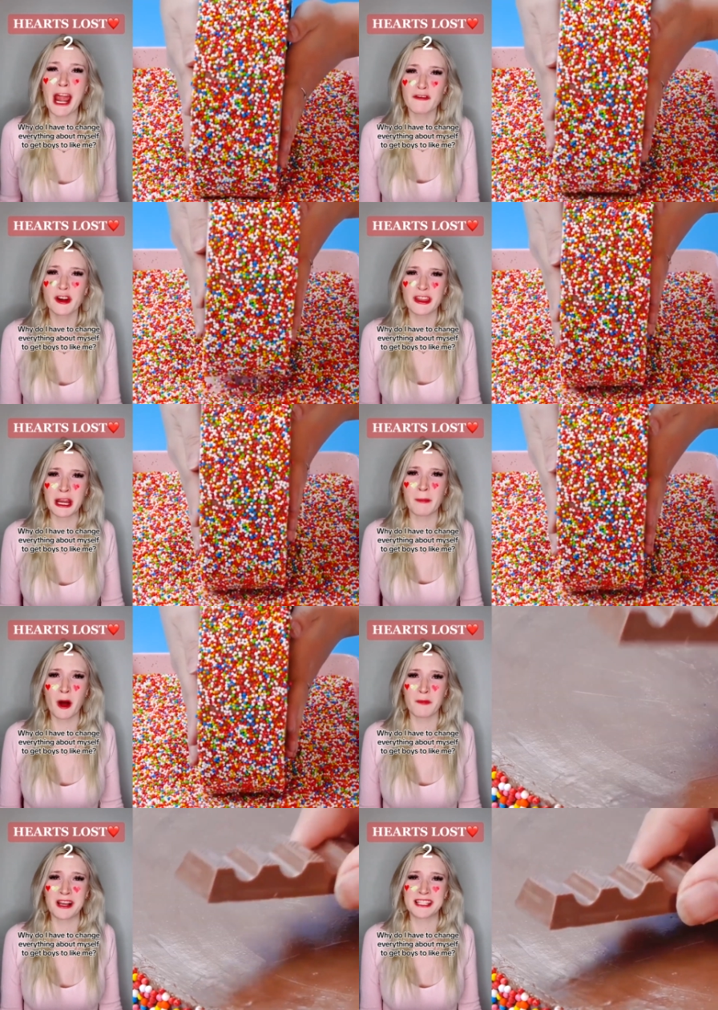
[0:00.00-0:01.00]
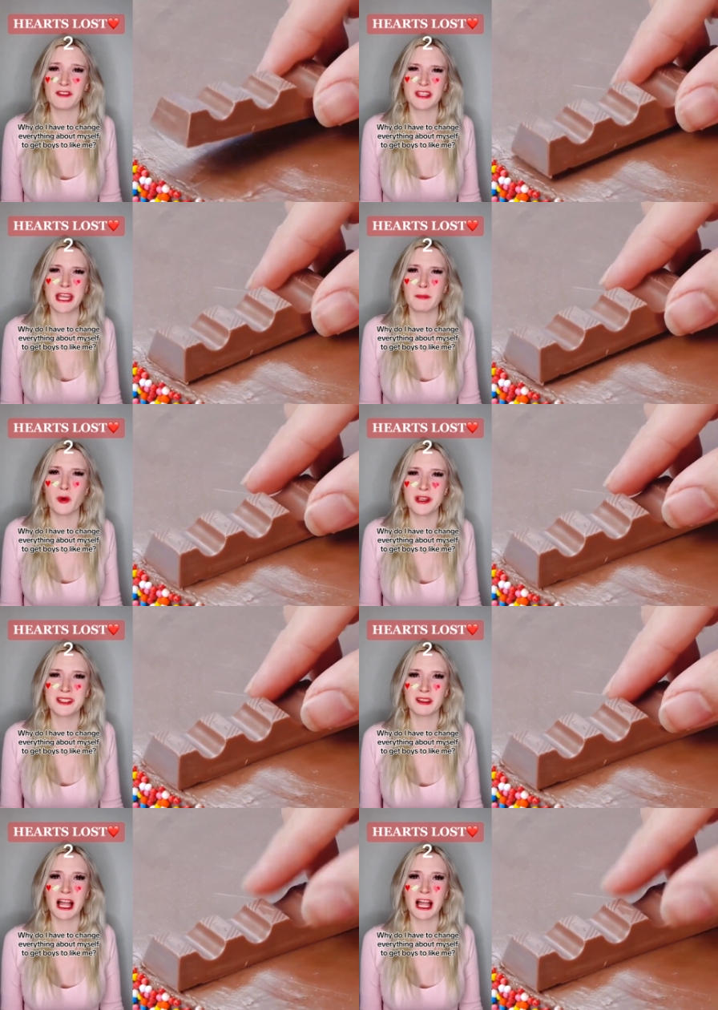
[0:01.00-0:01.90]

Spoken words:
everything about myself to get boys to